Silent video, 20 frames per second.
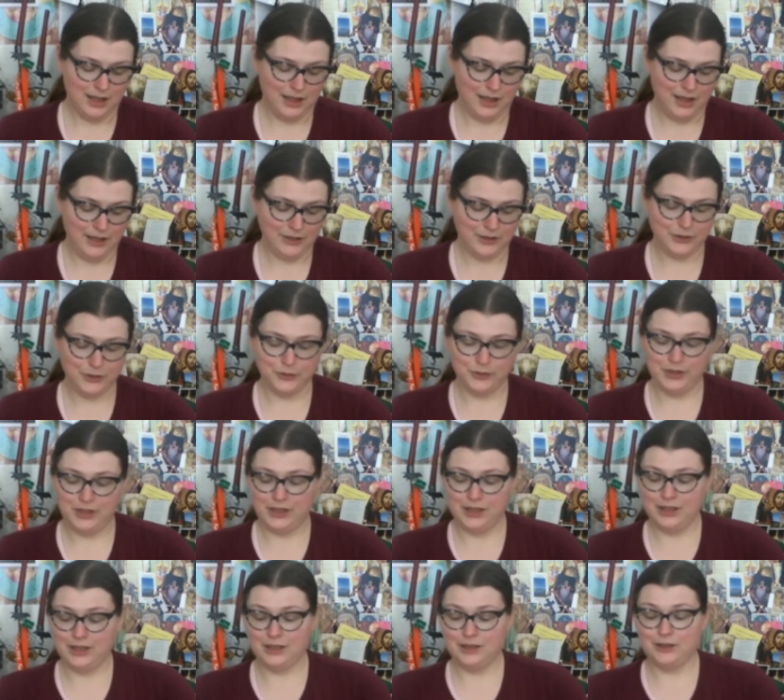
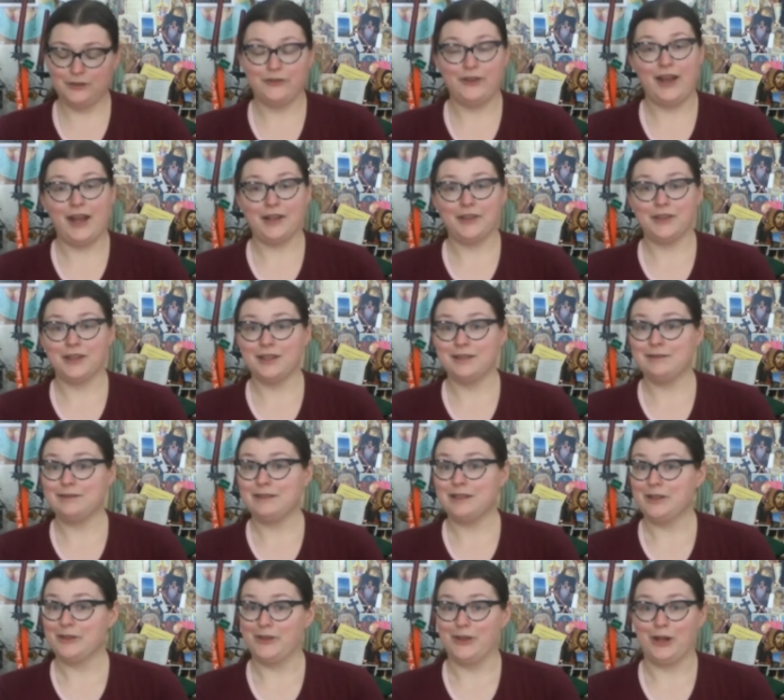including the fact that
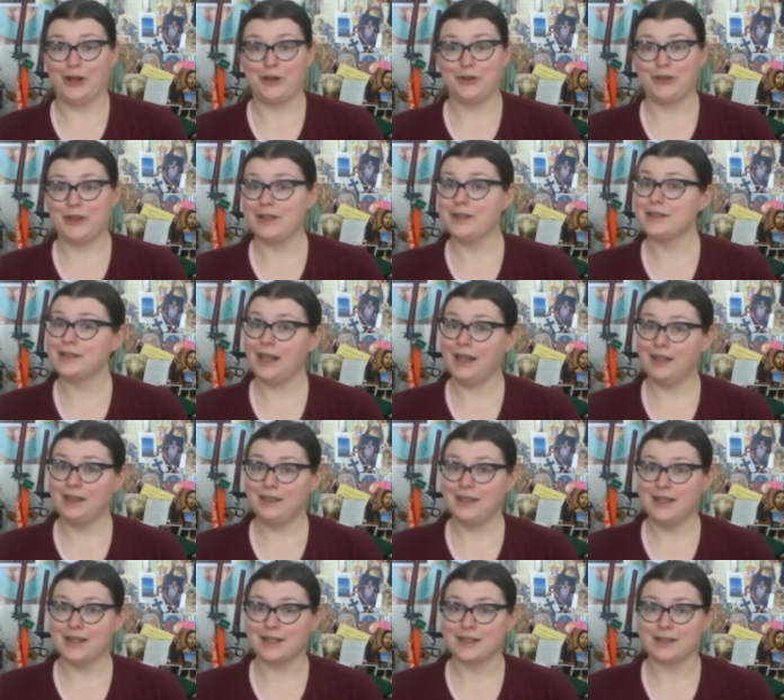there are things like
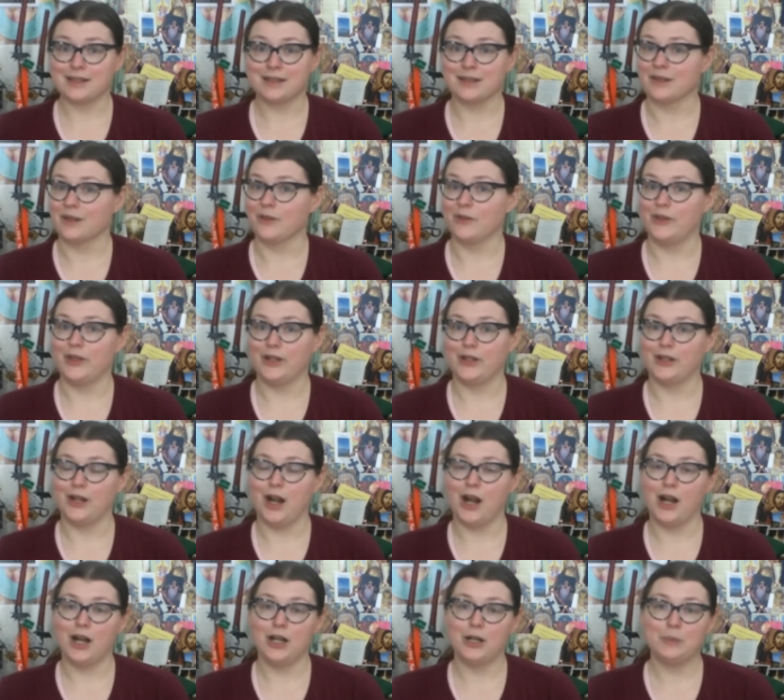this. There
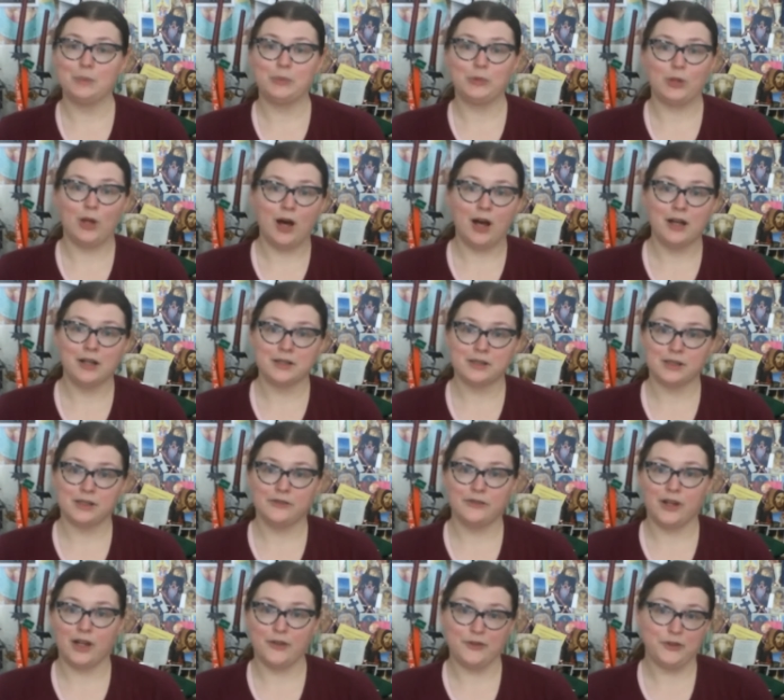are blogs
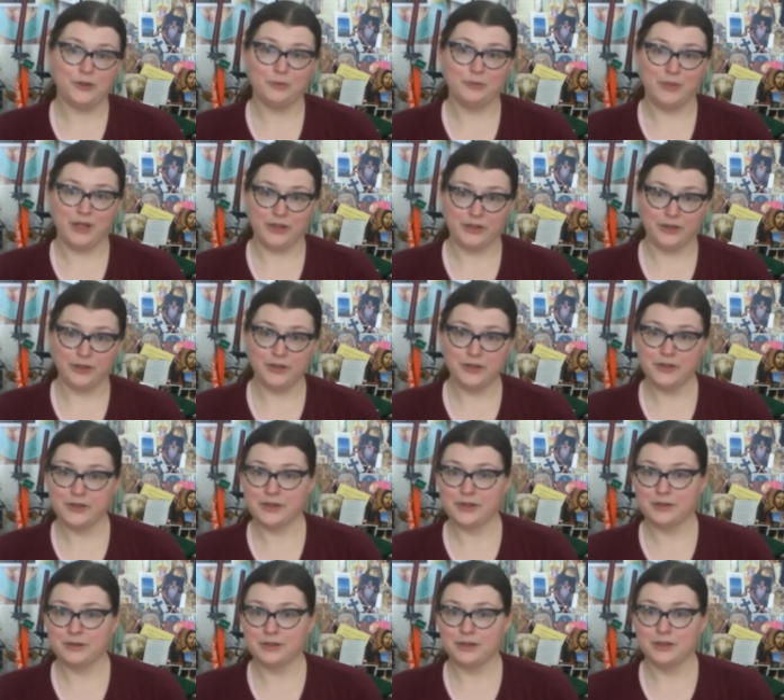of other
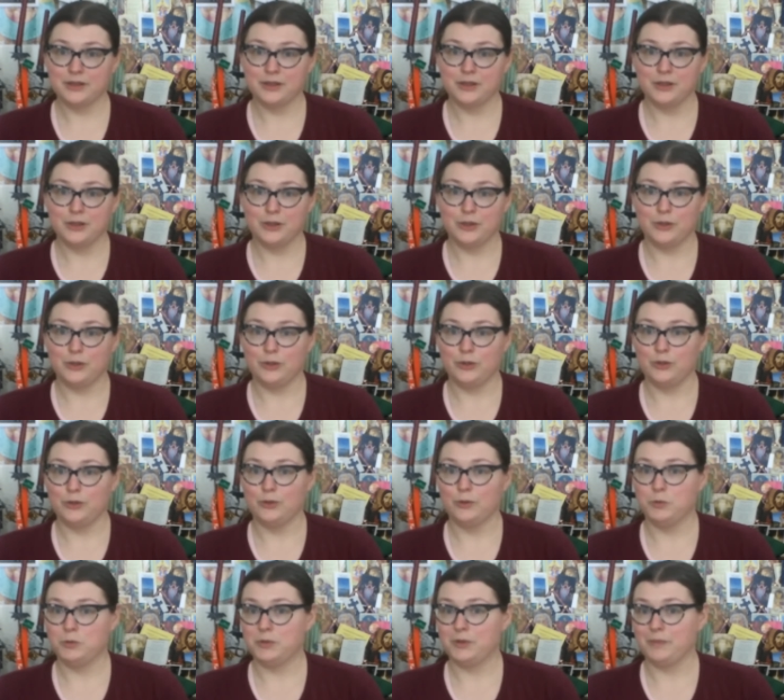mothers who